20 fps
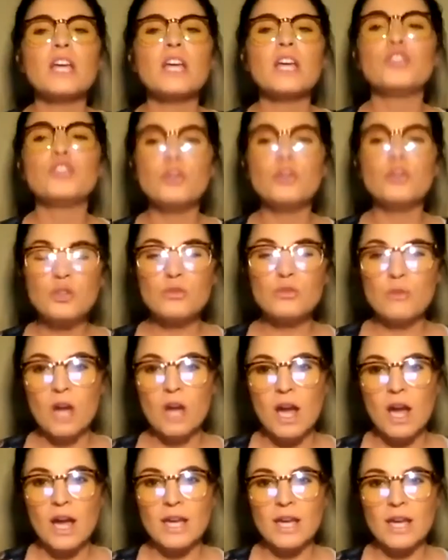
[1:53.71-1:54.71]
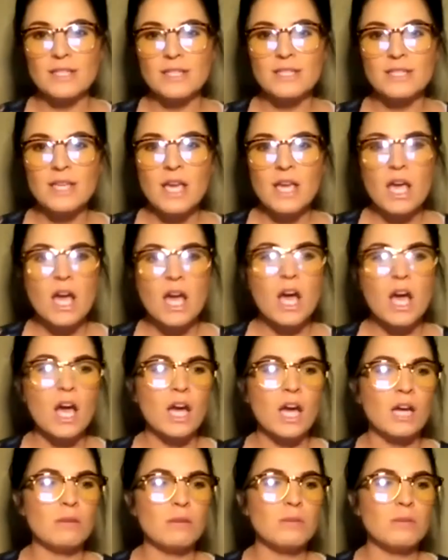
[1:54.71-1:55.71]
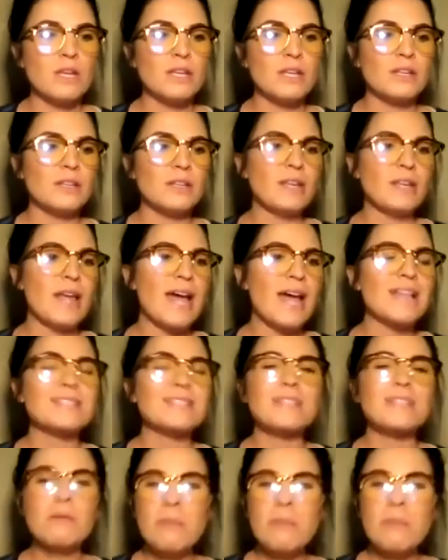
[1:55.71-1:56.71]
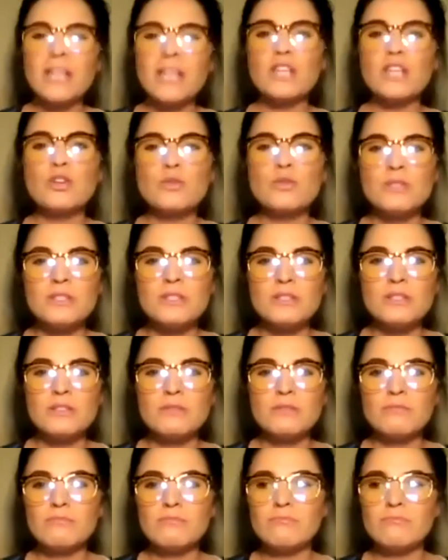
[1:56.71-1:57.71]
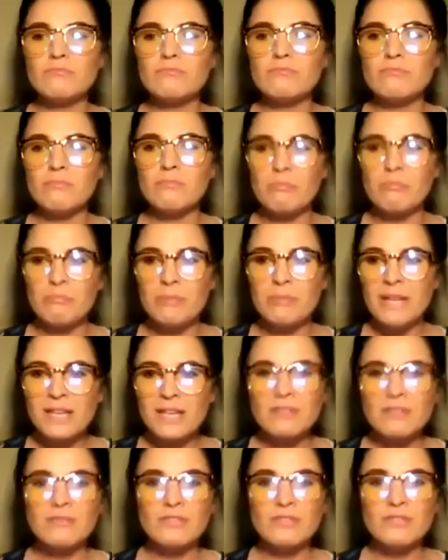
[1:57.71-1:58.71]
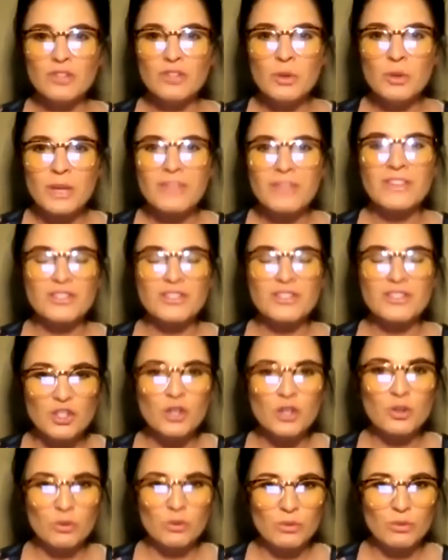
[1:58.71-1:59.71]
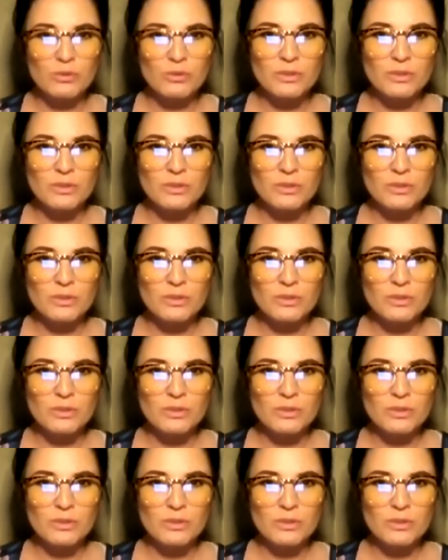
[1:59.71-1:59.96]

to you guys as somebody who's been doing this too.